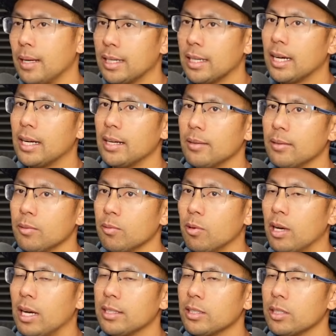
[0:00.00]
got it.
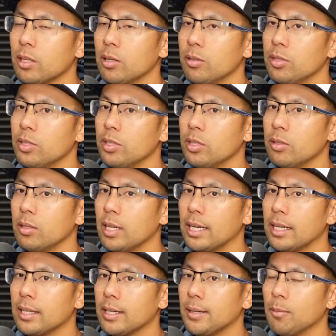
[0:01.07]
Well, as a coach too,
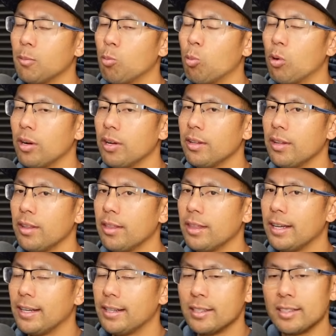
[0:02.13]
like one of the
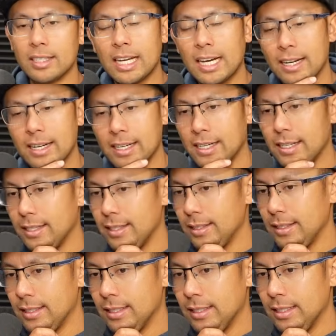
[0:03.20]
things that
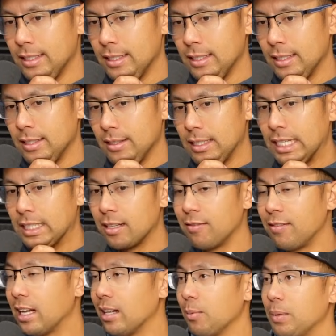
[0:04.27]
like
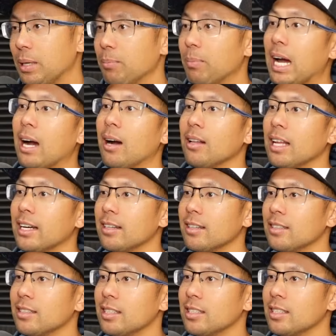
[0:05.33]
developing power, like
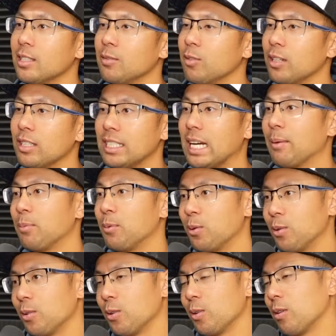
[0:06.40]
just for
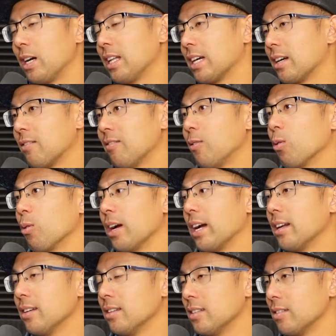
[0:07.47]
example, right? Like a
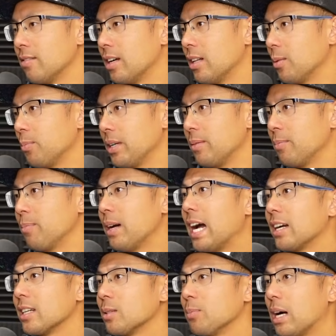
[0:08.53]
forehand, developing
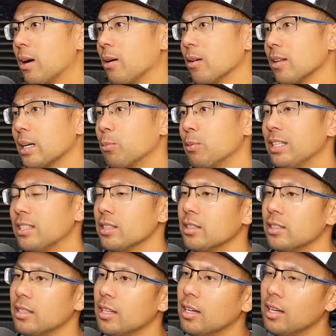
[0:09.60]
max power. Like we
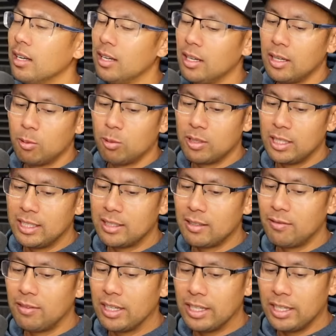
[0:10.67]
just released a
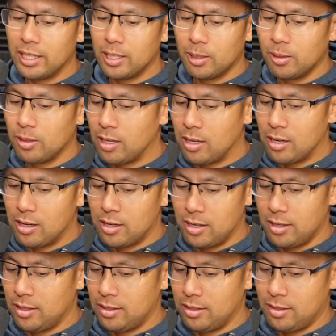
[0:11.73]
video
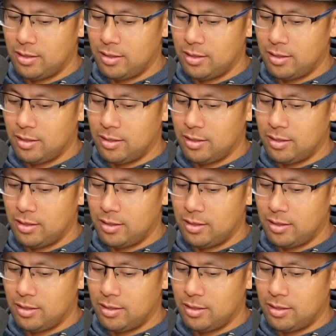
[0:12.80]
on